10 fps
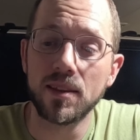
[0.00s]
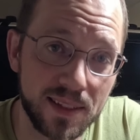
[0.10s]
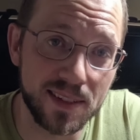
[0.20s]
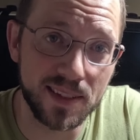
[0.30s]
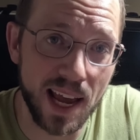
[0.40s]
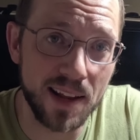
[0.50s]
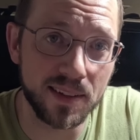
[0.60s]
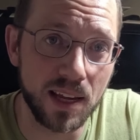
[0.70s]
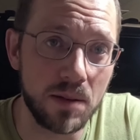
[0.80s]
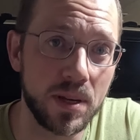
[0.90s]
It's a
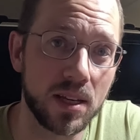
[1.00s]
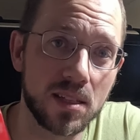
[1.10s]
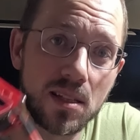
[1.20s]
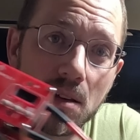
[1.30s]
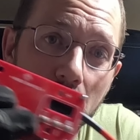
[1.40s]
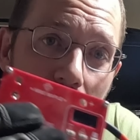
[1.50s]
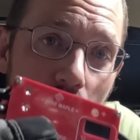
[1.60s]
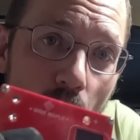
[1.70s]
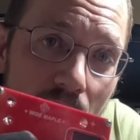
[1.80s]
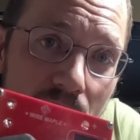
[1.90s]
sad day because my
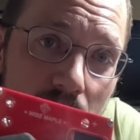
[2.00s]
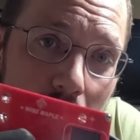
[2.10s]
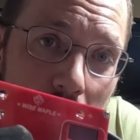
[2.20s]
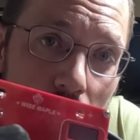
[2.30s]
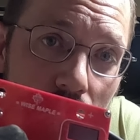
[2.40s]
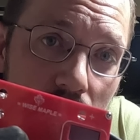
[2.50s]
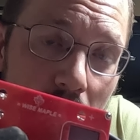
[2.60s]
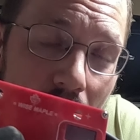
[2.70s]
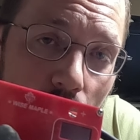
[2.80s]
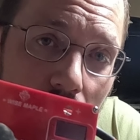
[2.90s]
Wise Maple
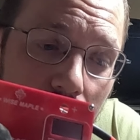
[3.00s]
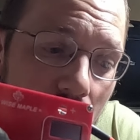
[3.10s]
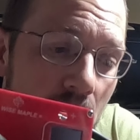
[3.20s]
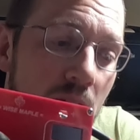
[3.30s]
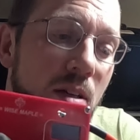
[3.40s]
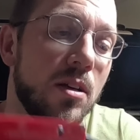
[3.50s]
spot welder